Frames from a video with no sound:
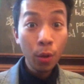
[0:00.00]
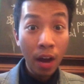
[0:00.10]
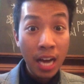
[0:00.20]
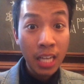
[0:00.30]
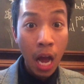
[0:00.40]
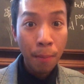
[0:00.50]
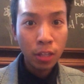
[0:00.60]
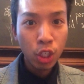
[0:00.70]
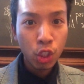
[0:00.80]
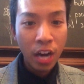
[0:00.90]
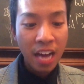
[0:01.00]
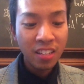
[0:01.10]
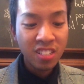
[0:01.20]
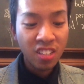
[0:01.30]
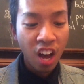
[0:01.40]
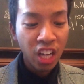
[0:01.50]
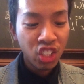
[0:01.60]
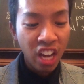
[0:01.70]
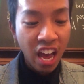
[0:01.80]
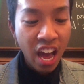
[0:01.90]
you guys, I'm about to try the Scotch
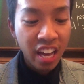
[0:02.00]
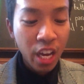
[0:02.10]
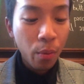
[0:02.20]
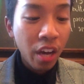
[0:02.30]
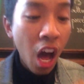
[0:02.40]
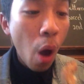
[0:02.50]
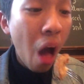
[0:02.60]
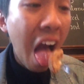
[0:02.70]
egg. Here we go.